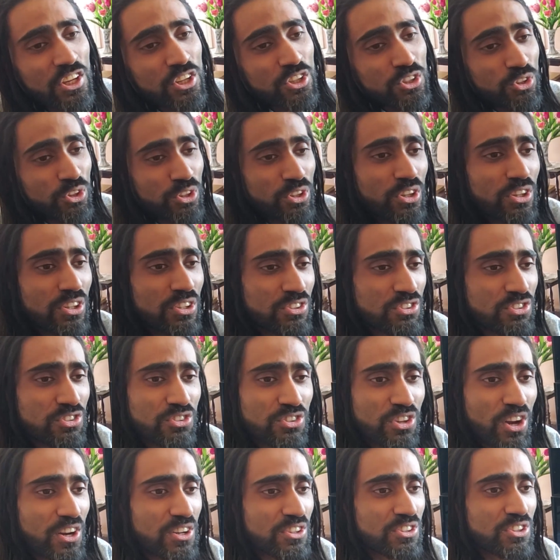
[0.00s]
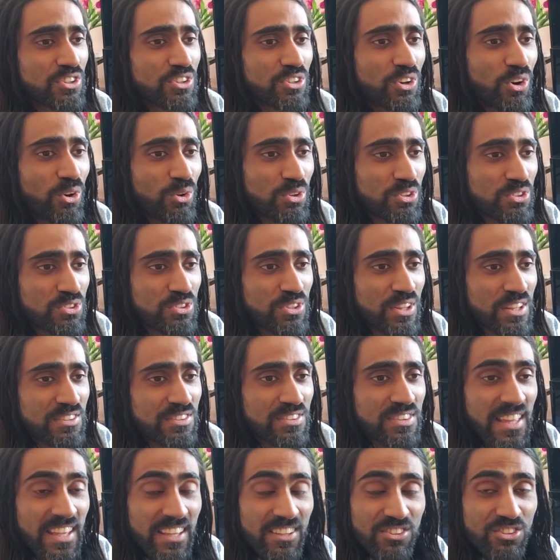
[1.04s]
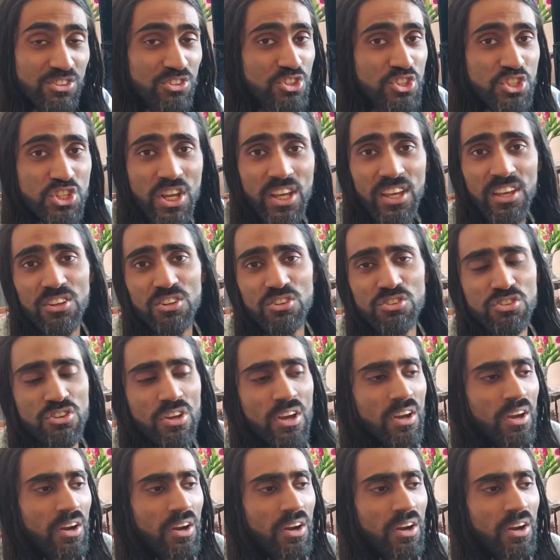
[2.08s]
you're going to start to notice that things change